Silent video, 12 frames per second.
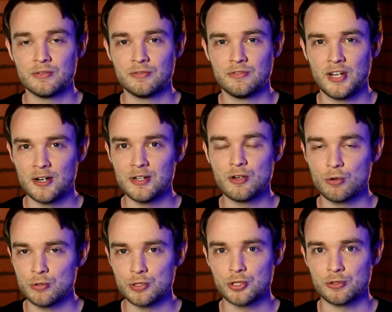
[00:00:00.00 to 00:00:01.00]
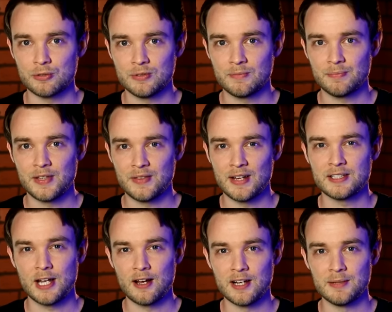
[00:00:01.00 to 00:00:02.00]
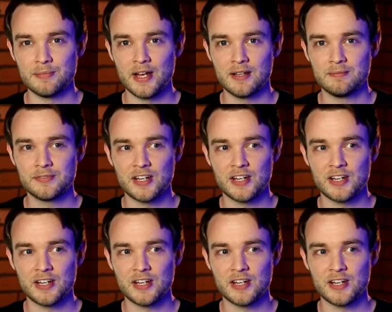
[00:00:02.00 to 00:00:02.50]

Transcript: very crucial in that time that